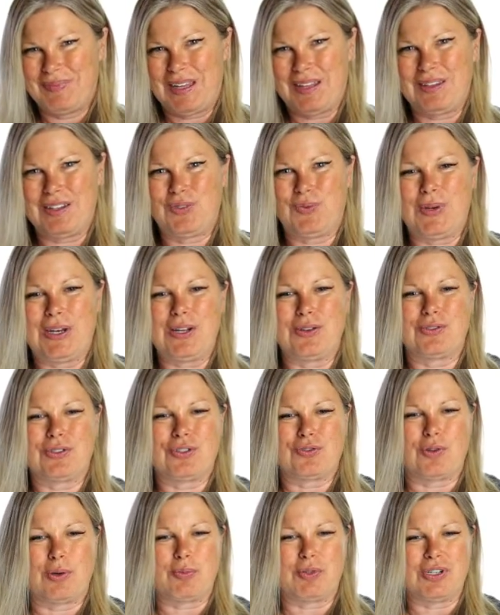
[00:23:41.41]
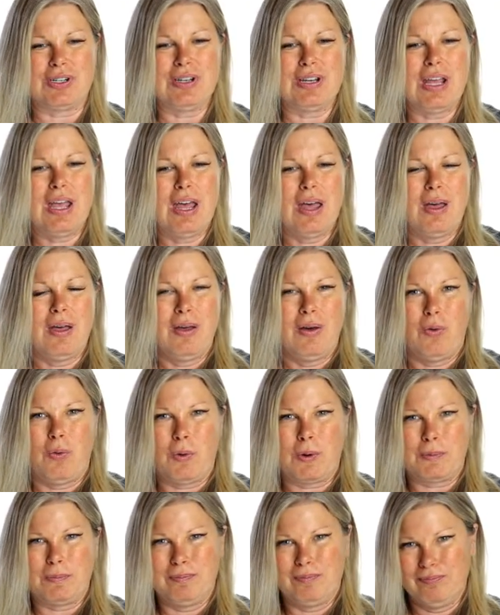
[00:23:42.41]
in this video's description
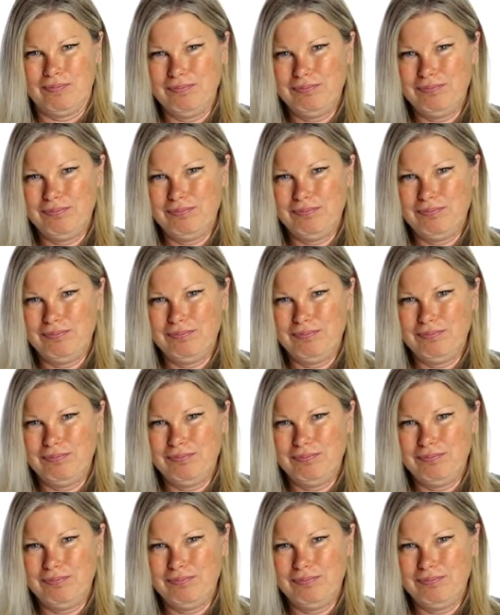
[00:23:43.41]
or